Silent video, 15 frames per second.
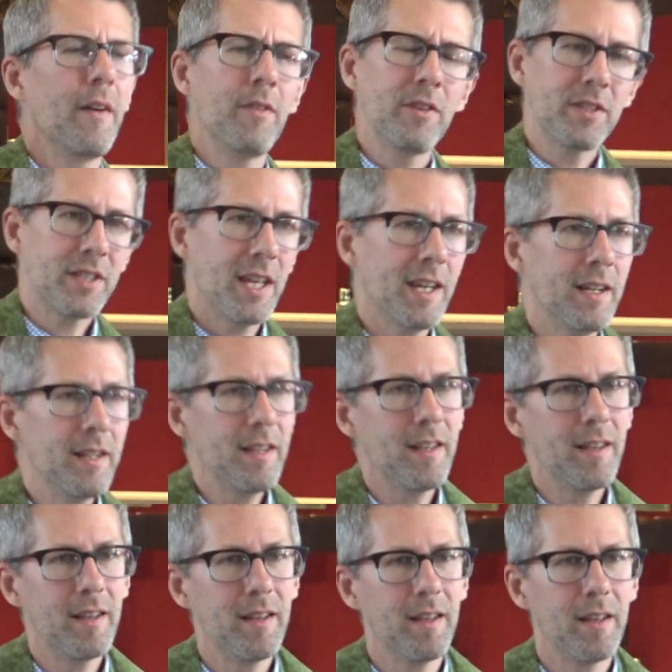have you
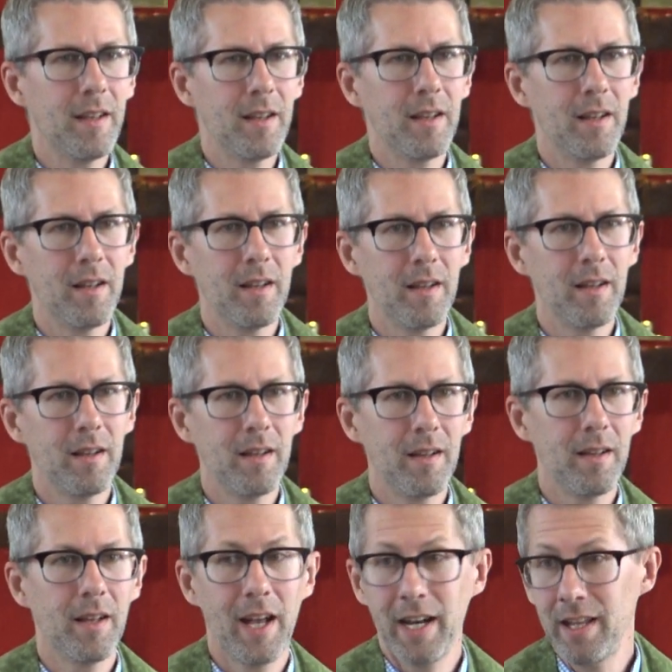sinned?
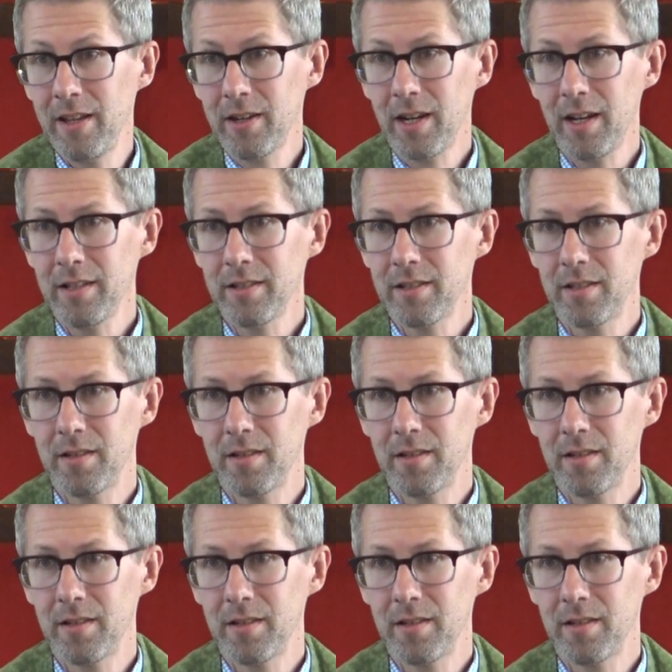Any of you guys?